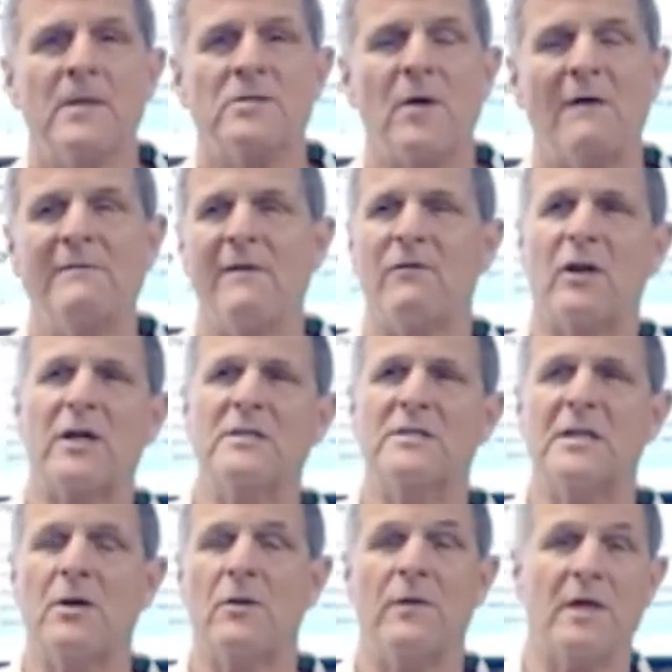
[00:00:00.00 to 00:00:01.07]
So I've never
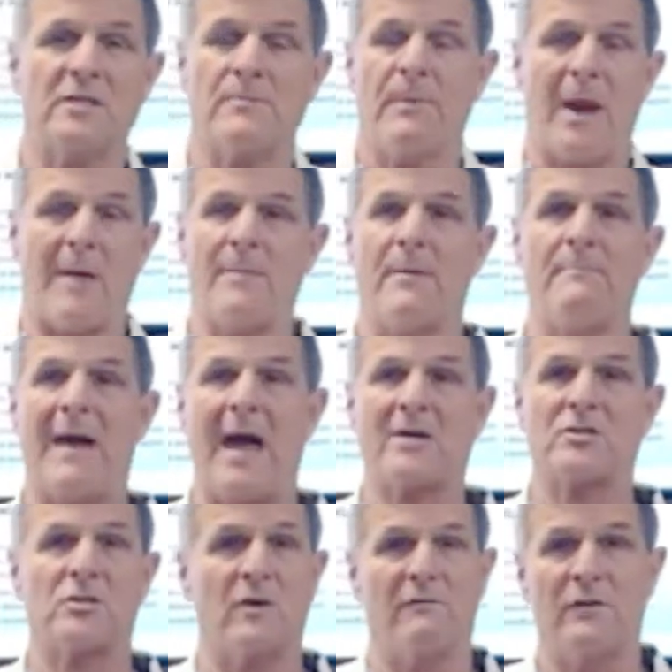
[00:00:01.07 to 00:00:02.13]
considered this, but I'm a
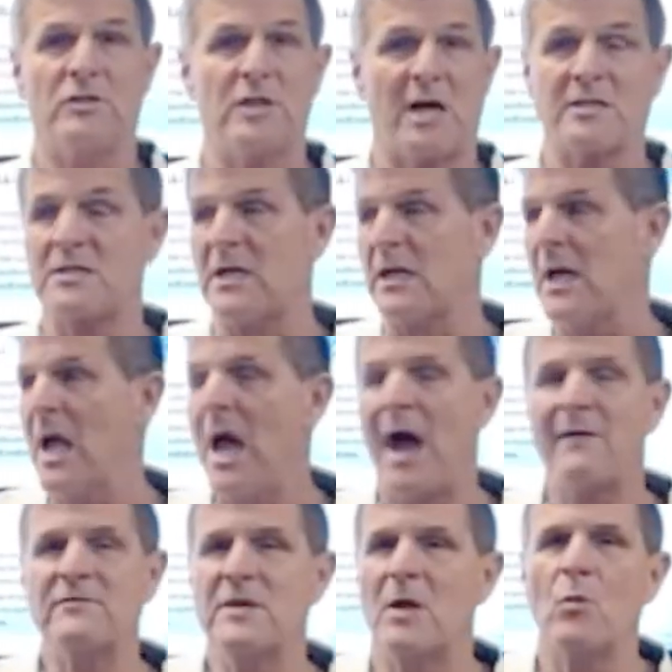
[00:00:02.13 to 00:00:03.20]
master of adjusting.
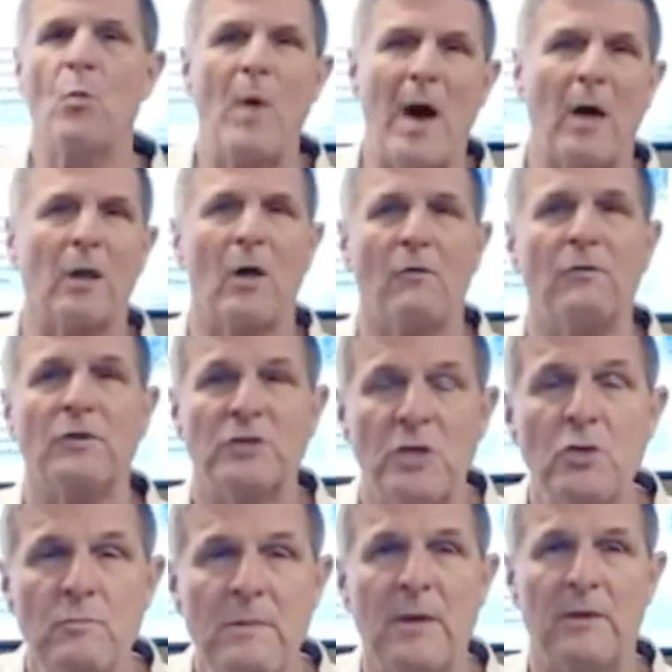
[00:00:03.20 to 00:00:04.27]
I've done well over
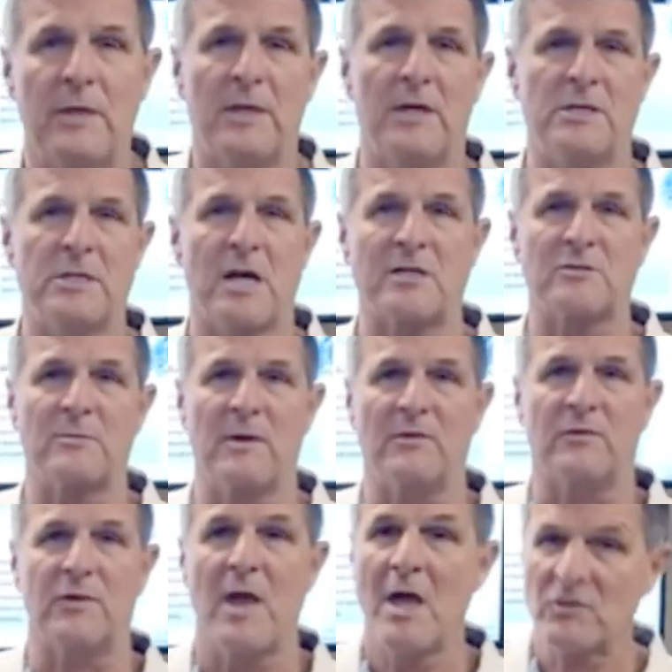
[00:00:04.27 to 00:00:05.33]
2 million
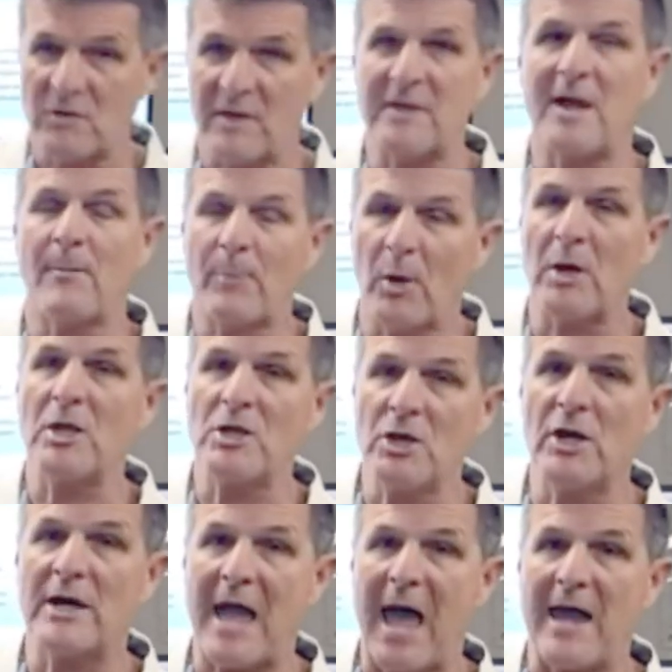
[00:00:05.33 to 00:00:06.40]
adjustments. So I think I'm pretty
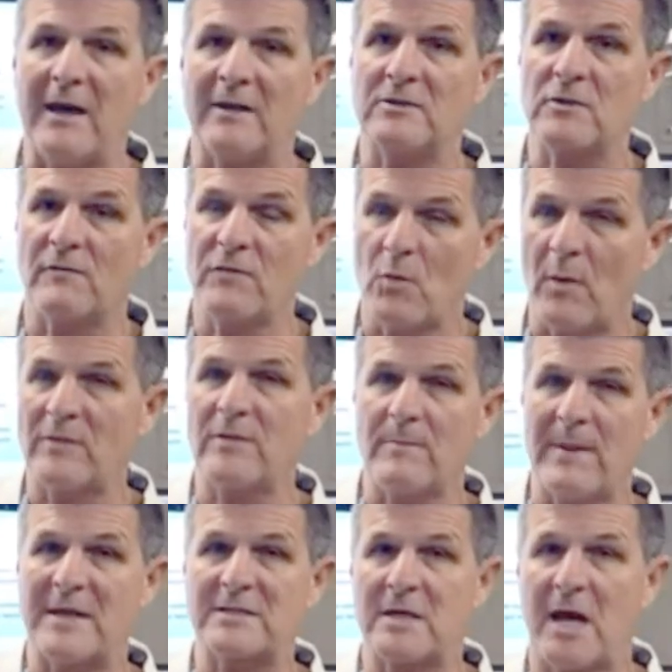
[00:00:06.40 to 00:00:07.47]
good at it. So if you want the
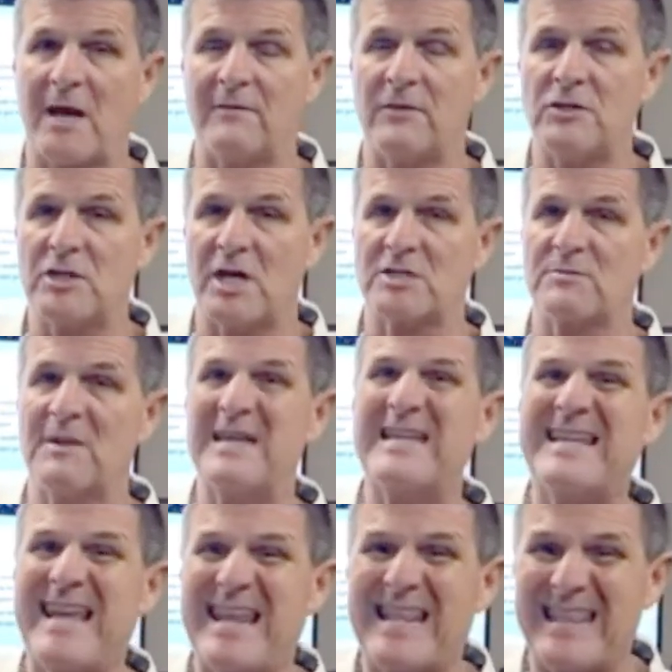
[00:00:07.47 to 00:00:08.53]
best kind of adjustment,
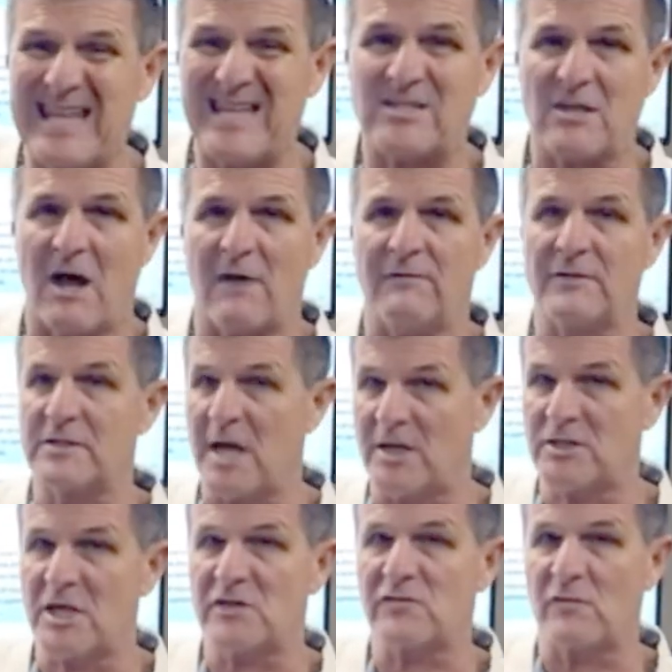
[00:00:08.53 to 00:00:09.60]
get in this office,
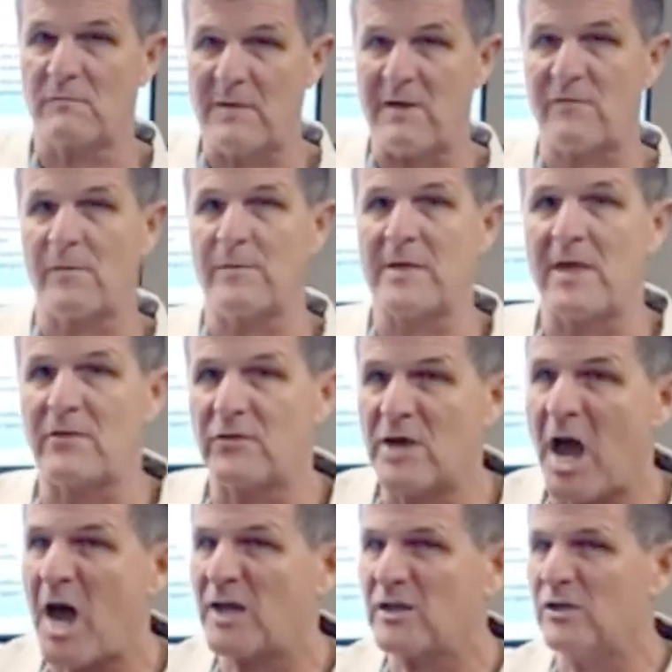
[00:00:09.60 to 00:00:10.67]
not just from me, from the other
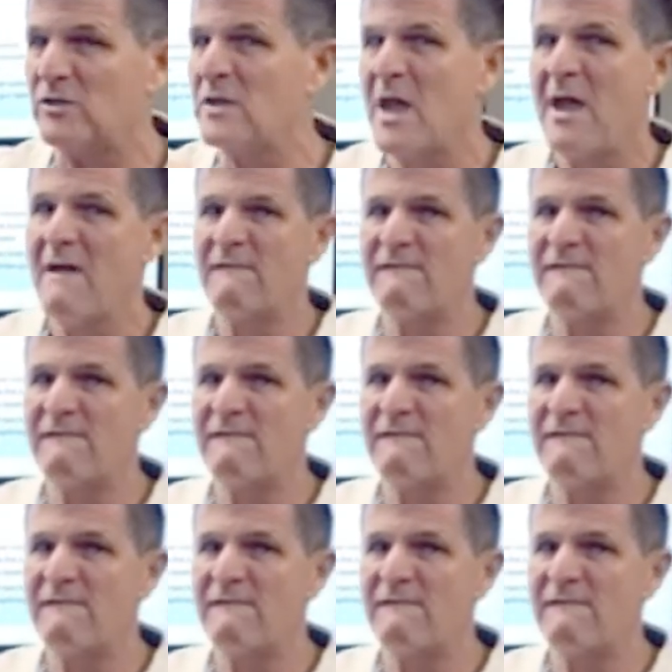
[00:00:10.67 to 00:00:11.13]
doctors.